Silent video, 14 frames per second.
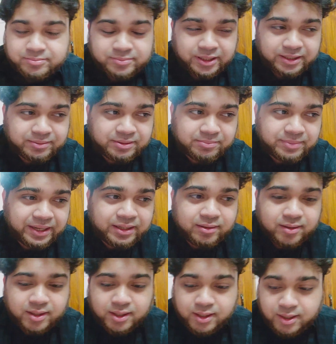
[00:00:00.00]
Like the main
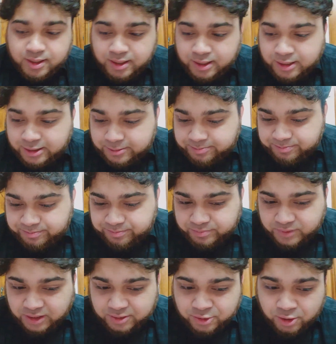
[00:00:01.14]

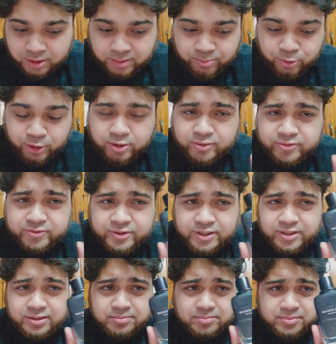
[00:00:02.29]
talking point of
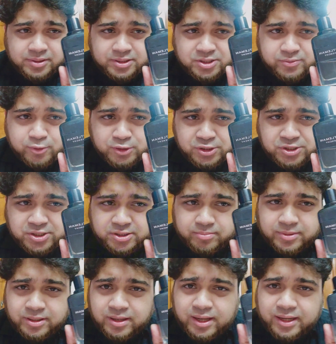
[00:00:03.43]
the Givenchy
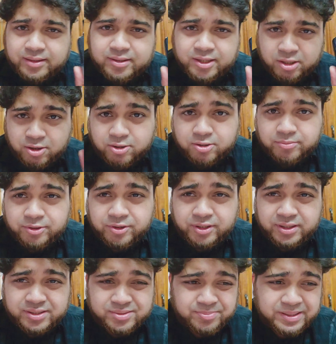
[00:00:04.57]
Gentleman line in our
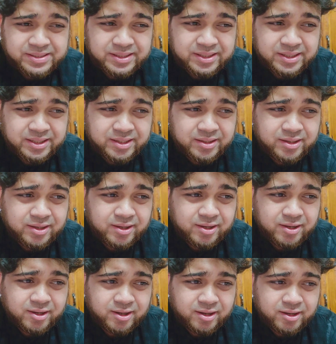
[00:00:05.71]
community is basically
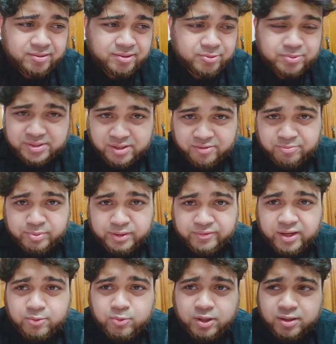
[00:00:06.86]
the Reserve
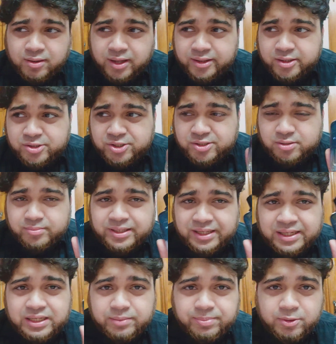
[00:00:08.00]
Privé one and the Gentleman
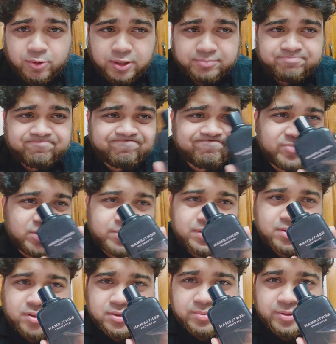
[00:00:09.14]
EDP one. Nobody
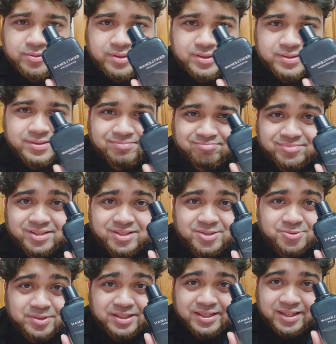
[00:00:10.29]
talks about this. This
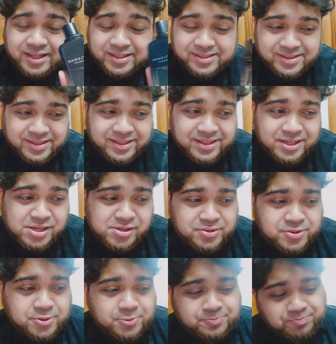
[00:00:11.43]
is really nice.
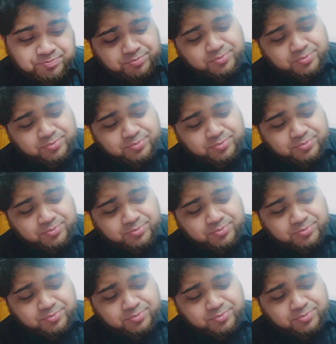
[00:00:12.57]
So